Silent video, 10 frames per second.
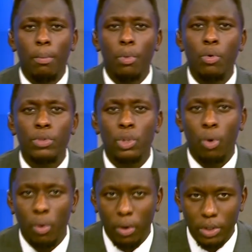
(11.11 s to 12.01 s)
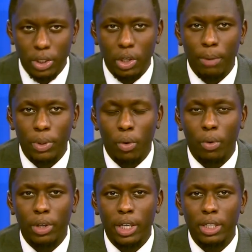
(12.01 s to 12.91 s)
moves towards adopting
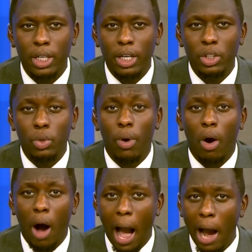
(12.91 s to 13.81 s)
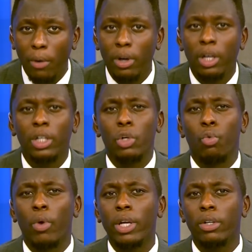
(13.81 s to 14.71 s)
ordinance to allow
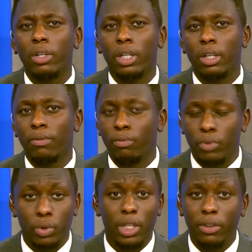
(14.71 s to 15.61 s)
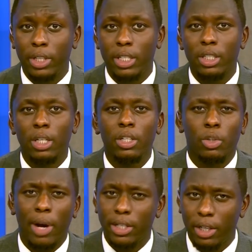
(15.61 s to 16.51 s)
greater utilities
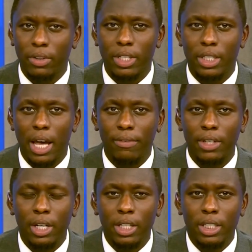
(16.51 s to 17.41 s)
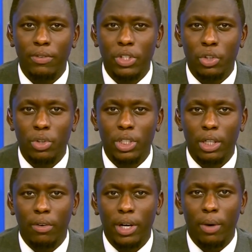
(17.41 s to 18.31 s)
to crack down this theft. 70's
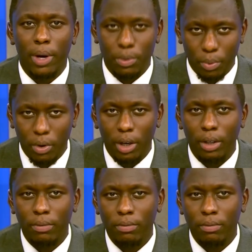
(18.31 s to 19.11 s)
Christian Galeno has more.